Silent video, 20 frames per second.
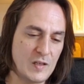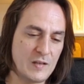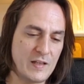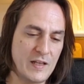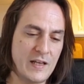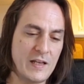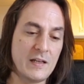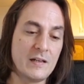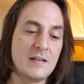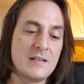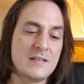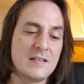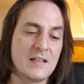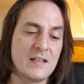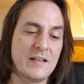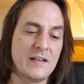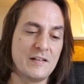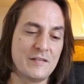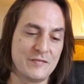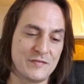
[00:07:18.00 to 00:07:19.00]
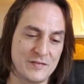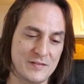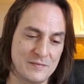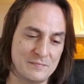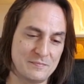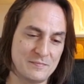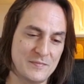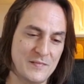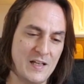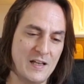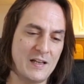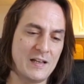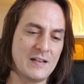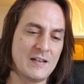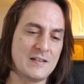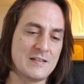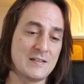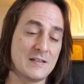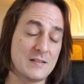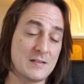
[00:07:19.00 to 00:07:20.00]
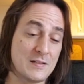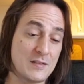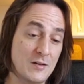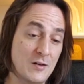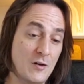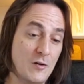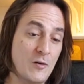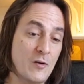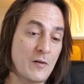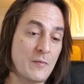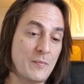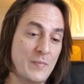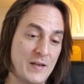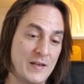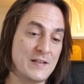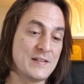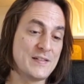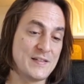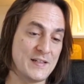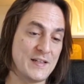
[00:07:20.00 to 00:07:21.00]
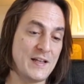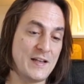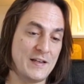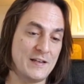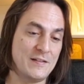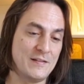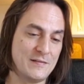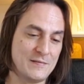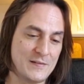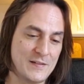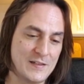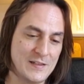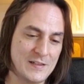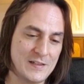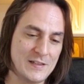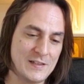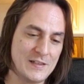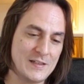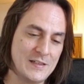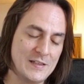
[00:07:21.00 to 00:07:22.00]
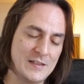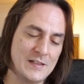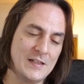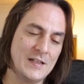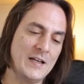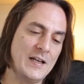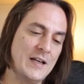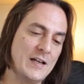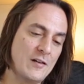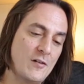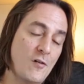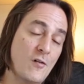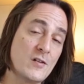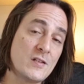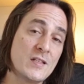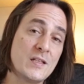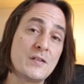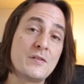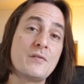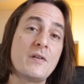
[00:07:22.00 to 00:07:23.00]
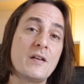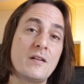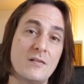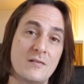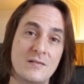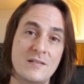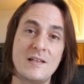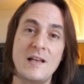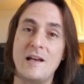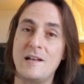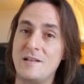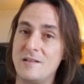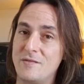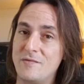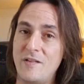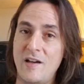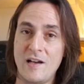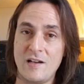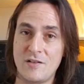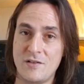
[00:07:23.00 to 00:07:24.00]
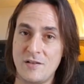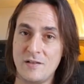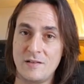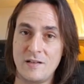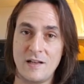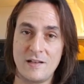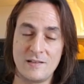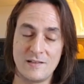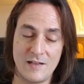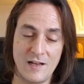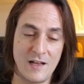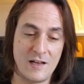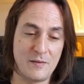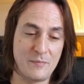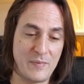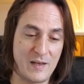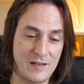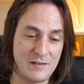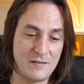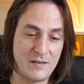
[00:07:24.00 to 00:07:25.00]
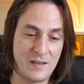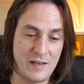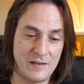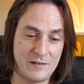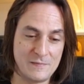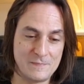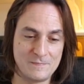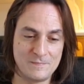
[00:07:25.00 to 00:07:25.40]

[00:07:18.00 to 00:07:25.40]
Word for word: Take it as a gift. Take it as a slower paced day and concentrate on satisfaction. That's not a bad thing.